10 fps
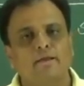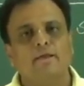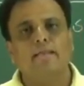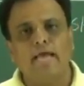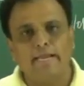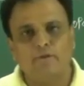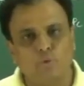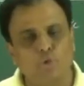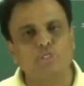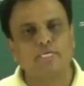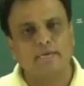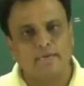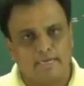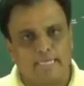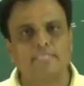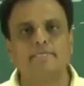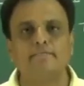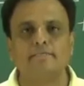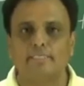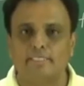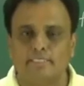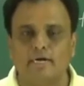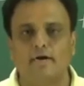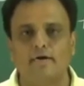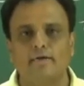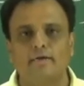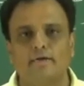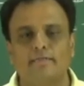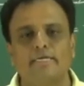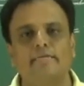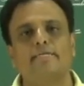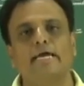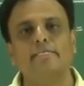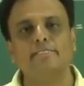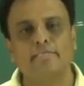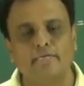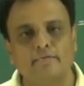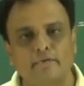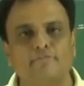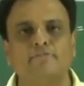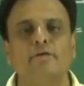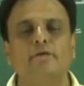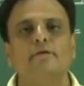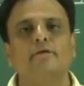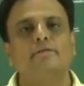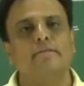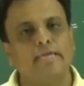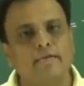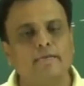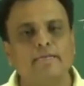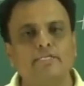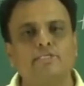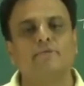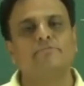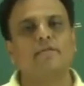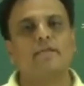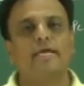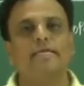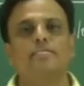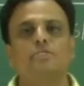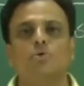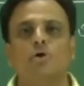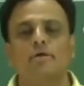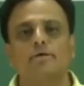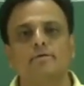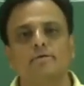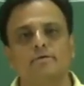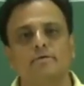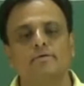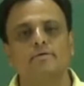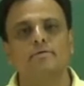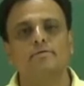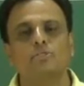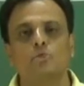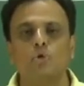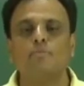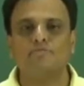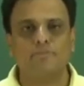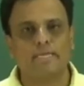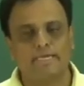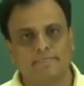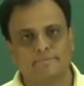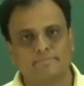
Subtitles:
A line whose inclination is theta, then tangent of the inclination of that line is called slope of the line